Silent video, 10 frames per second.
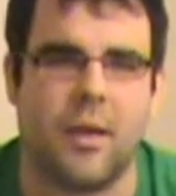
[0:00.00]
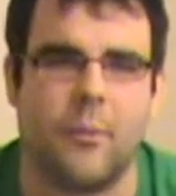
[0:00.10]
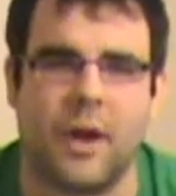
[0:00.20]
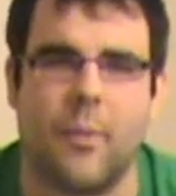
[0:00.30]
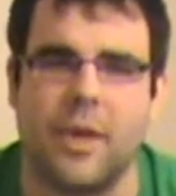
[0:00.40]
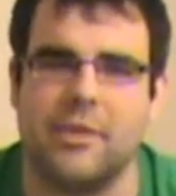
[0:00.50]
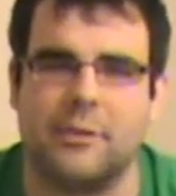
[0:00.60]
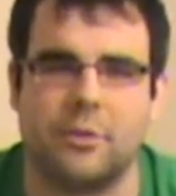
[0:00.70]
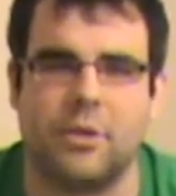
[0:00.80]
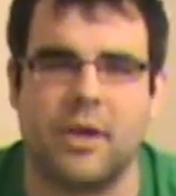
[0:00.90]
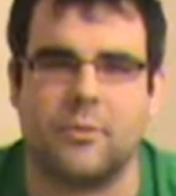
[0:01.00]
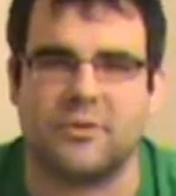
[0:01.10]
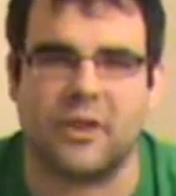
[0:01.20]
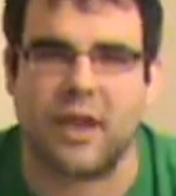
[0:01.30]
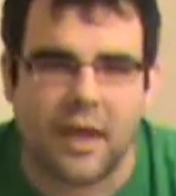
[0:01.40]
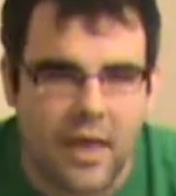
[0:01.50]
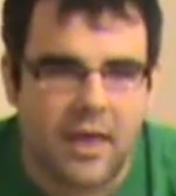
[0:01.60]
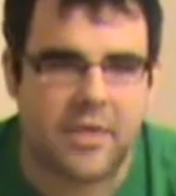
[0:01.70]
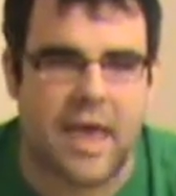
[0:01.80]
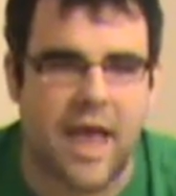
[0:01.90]
And when I went through it, it was like
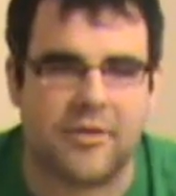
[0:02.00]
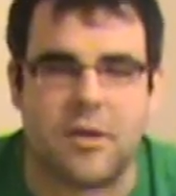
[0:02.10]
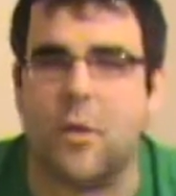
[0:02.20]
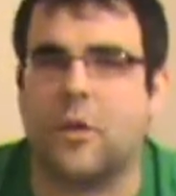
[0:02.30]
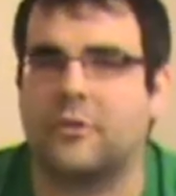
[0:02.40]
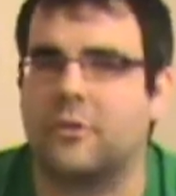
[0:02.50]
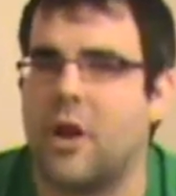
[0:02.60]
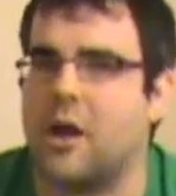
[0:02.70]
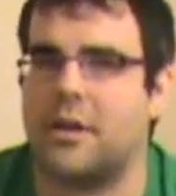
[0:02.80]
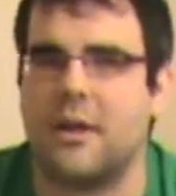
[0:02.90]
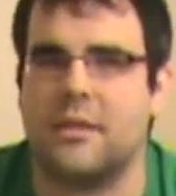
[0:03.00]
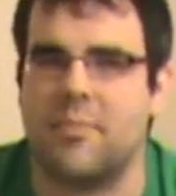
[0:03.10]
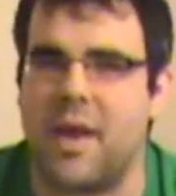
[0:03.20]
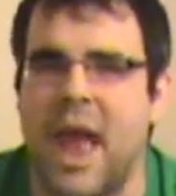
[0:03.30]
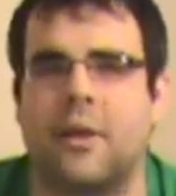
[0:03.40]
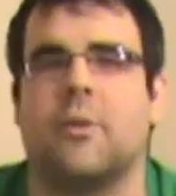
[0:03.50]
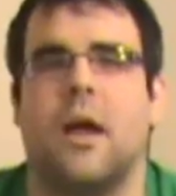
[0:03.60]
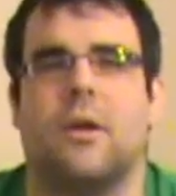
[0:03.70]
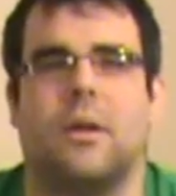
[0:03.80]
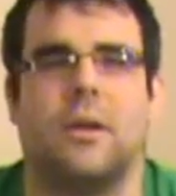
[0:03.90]
they had the orcs talking in the
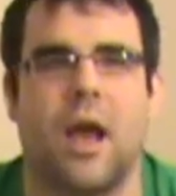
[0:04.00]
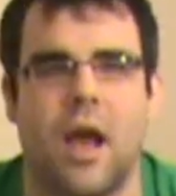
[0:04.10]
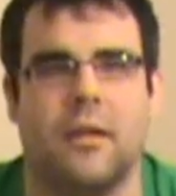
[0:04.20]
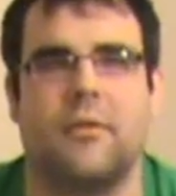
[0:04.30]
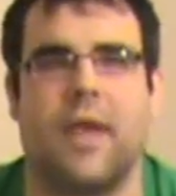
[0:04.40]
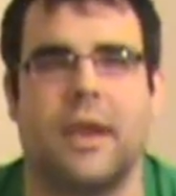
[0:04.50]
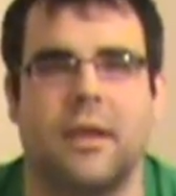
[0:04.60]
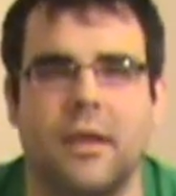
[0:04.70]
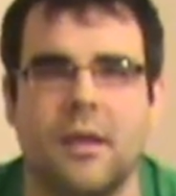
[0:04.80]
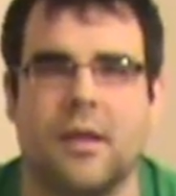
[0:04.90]
background and kind of like